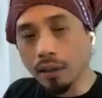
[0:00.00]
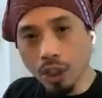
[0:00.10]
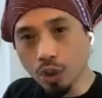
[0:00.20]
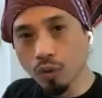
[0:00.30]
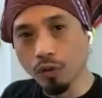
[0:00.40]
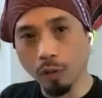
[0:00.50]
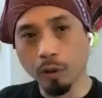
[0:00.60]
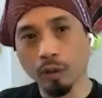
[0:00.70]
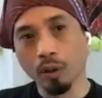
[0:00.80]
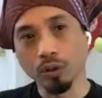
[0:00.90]
I teach you
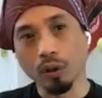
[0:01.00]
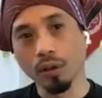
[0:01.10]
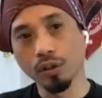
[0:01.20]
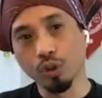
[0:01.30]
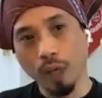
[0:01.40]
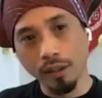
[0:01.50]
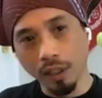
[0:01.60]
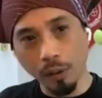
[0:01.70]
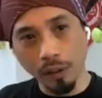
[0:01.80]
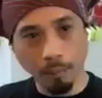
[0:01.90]
Filipino martial arts. You
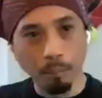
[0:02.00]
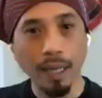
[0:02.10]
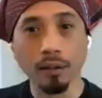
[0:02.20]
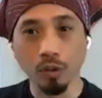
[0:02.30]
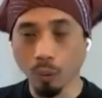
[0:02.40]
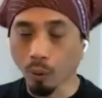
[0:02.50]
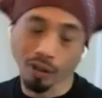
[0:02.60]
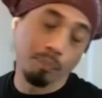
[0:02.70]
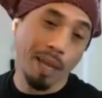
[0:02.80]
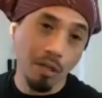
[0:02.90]
guys give me some bagels. We
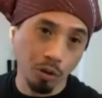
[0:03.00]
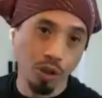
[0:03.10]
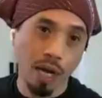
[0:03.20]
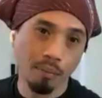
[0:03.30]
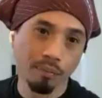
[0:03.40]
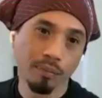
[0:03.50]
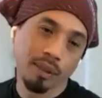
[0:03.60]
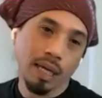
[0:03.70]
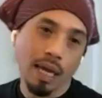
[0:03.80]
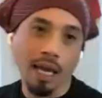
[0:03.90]
worked at a bagel shop.
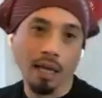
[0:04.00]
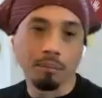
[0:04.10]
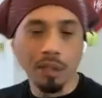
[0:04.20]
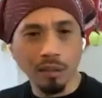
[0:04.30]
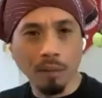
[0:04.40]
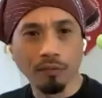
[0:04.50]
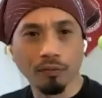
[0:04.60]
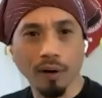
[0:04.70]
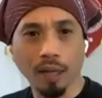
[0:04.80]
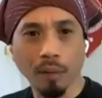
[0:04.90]
And me and my
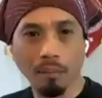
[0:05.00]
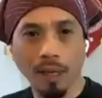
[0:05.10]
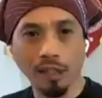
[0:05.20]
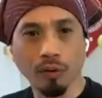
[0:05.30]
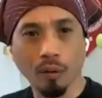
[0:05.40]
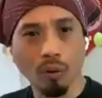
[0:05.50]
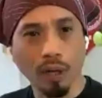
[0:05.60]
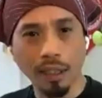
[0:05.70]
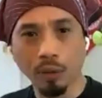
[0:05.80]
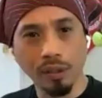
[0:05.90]
best friend
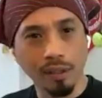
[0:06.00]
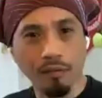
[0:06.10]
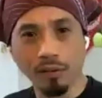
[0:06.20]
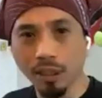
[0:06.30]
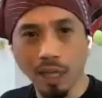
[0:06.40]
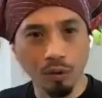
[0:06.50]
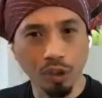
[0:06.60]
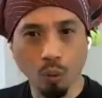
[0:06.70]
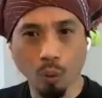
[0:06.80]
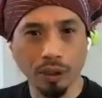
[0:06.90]
were like, he was 17, I
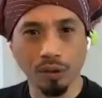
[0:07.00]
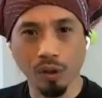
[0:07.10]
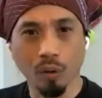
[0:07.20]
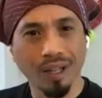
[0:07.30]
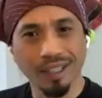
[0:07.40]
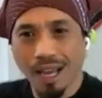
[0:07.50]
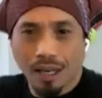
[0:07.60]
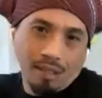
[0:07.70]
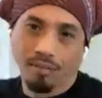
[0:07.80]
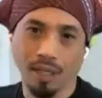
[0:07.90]
was 20 years old. Like,
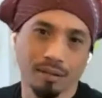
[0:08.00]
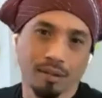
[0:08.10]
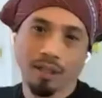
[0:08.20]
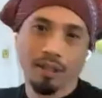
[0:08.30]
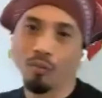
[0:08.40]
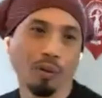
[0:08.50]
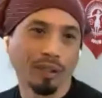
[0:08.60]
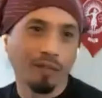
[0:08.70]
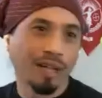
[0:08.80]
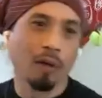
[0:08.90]
yeah, let's, we
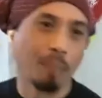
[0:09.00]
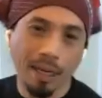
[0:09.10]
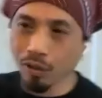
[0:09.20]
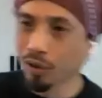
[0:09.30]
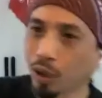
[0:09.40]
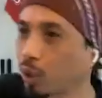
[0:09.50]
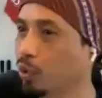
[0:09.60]
were giving out bagels to